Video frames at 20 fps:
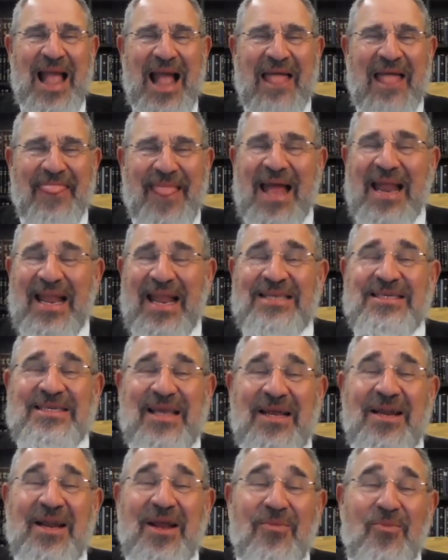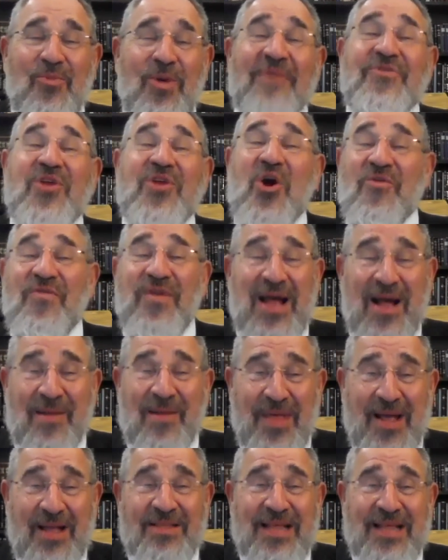And that is, and we have to overcome
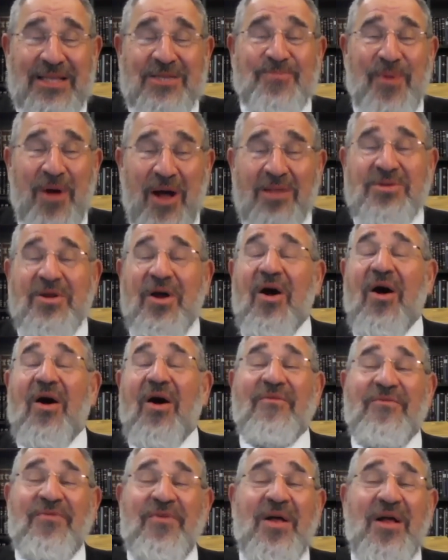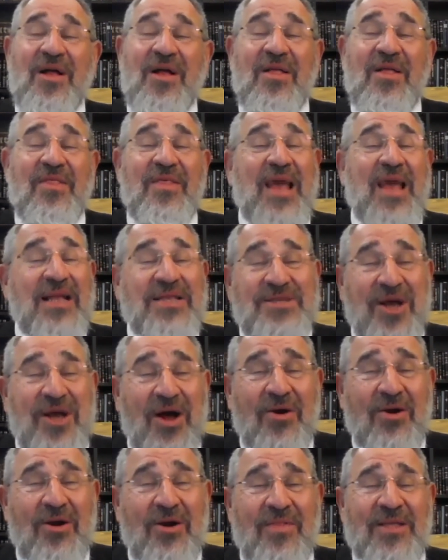that. That's part of the Yetzer
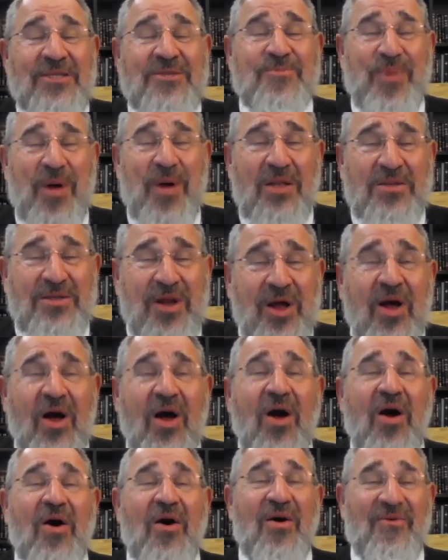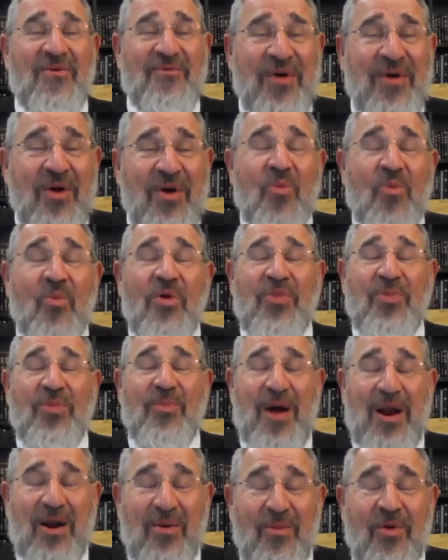Hara. That's part of what
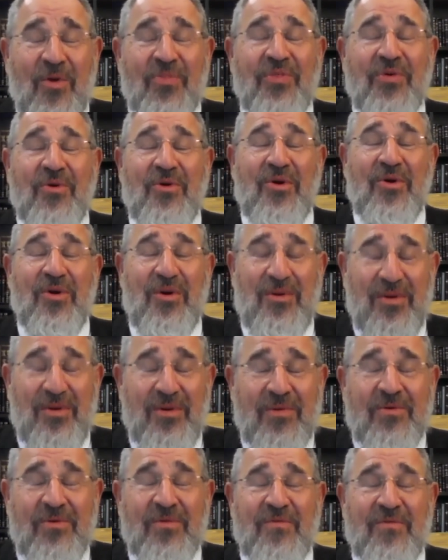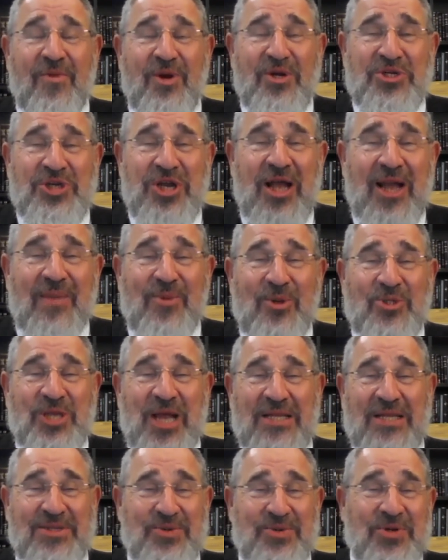the Moshe Haim
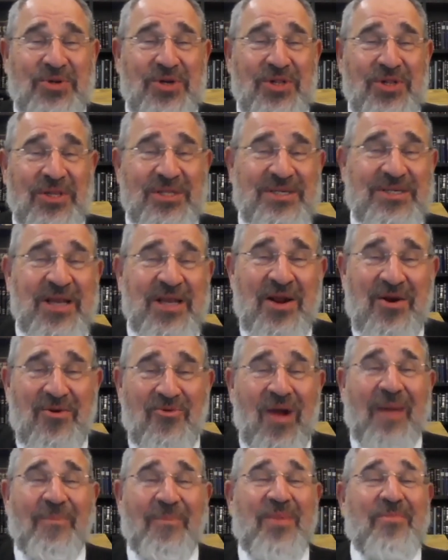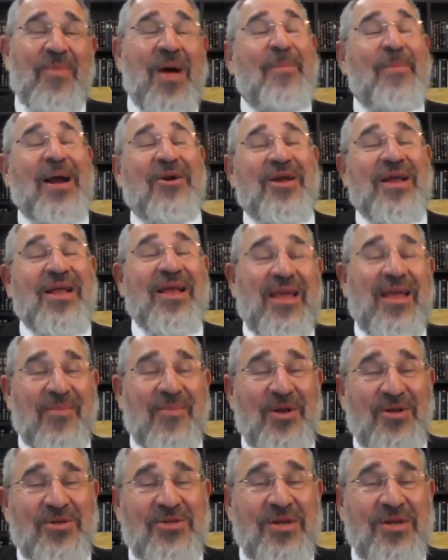Luzzatto calls Rabim HaMarchikim,